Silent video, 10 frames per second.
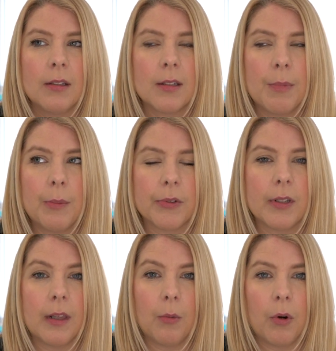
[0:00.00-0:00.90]
Some people
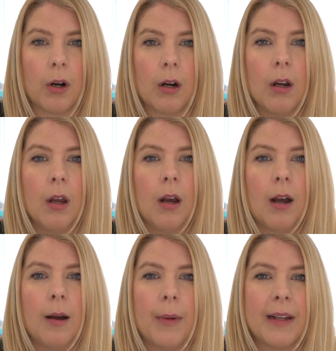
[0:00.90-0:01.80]
said they were.
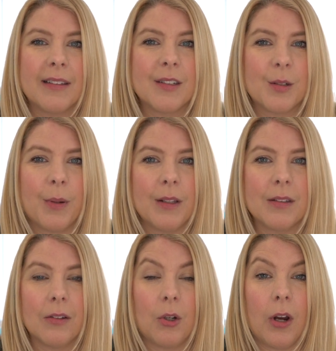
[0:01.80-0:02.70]
I guess it
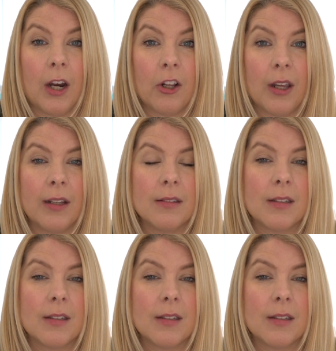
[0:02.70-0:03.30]
depends on your airline.